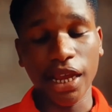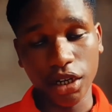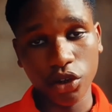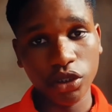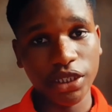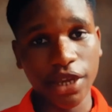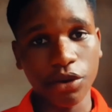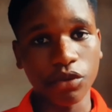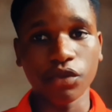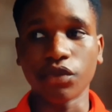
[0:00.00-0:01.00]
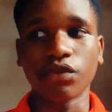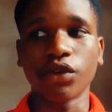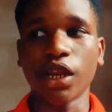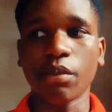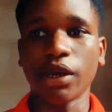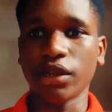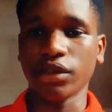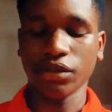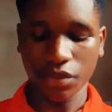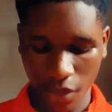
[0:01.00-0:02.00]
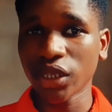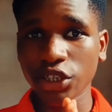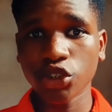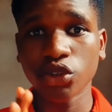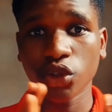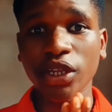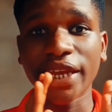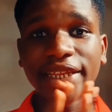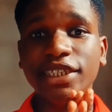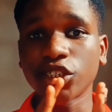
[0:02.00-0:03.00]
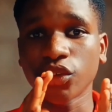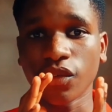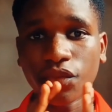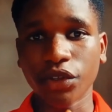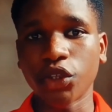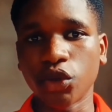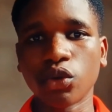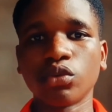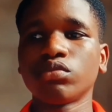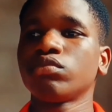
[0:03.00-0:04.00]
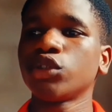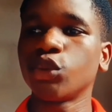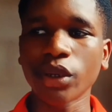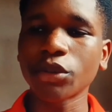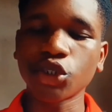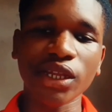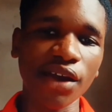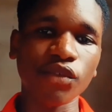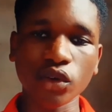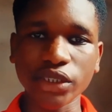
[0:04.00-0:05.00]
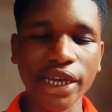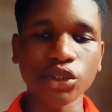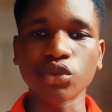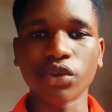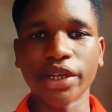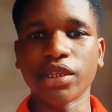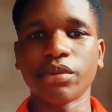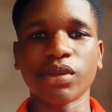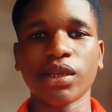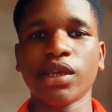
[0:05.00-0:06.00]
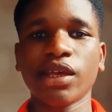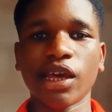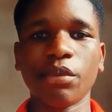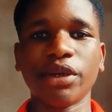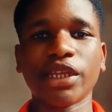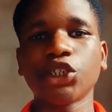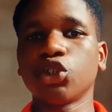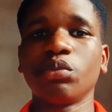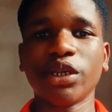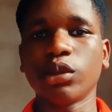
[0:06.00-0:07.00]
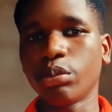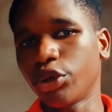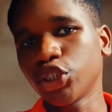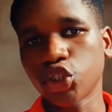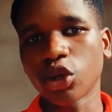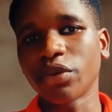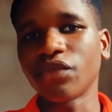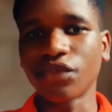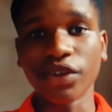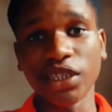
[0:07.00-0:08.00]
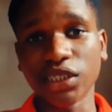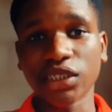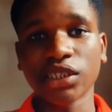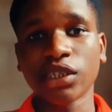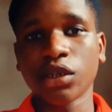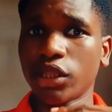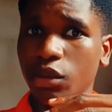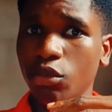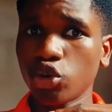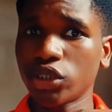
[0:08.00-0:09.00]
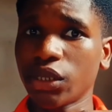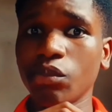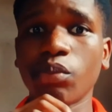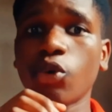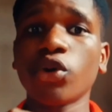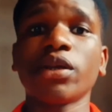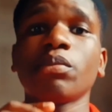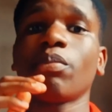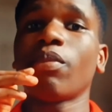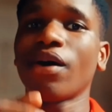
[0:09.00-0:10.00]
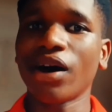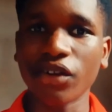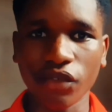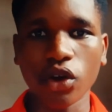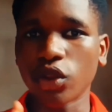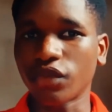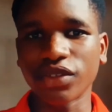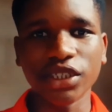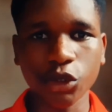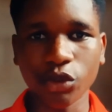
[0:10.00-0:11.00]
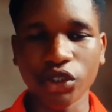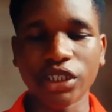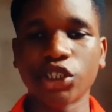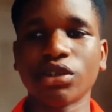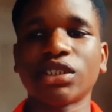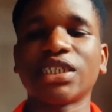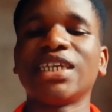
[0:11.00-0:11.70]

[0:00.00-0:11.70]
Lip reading: and a good title for that matter. So now that you're done editing your video, you probably should have your title writing. I mean, that should be in the brainstorming phase. But the most important part of all of these procedures